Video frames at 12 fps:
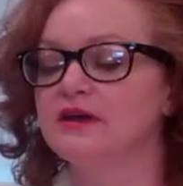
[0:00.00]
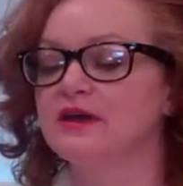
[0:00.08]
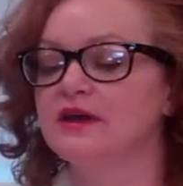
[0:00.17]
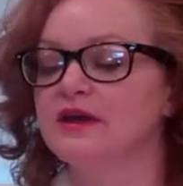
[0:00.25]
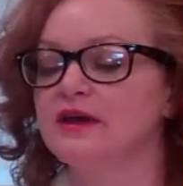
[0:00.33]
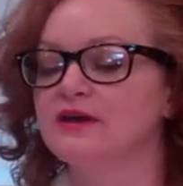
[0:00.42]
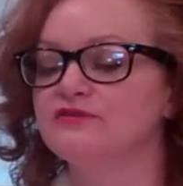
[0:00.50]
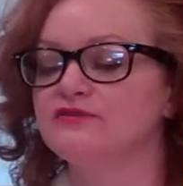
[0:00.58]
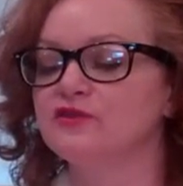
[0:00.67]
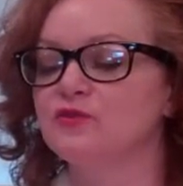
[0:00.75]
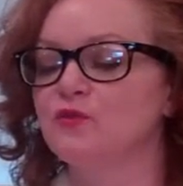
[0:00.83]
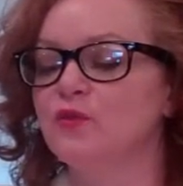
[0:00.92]
And for
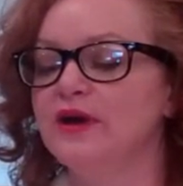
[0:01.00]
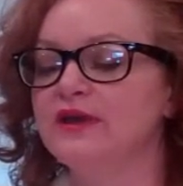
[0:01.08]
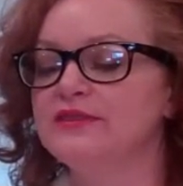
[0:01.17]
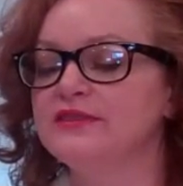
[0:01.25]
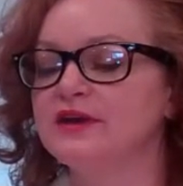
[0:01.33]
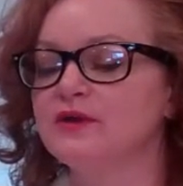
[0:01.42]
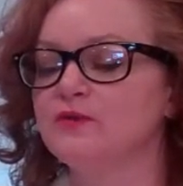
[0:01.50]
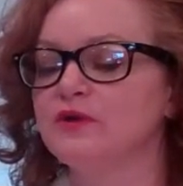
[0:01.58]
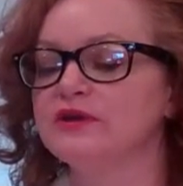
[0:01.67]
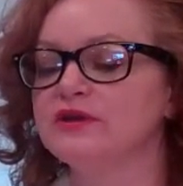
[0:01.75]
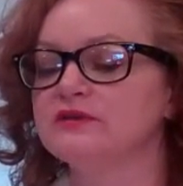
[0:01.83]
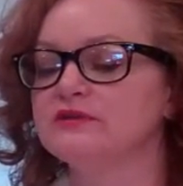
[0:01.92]
the width, I
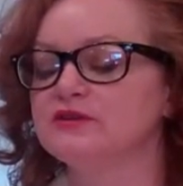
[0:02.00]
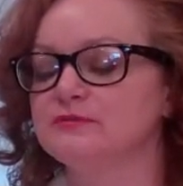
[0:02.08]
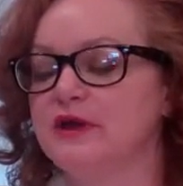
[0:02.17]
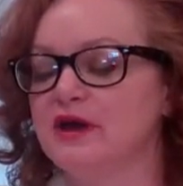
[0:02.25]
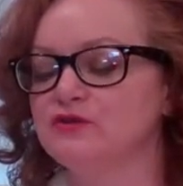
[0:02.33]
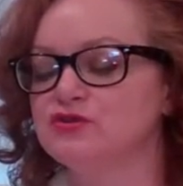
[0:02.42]
want it about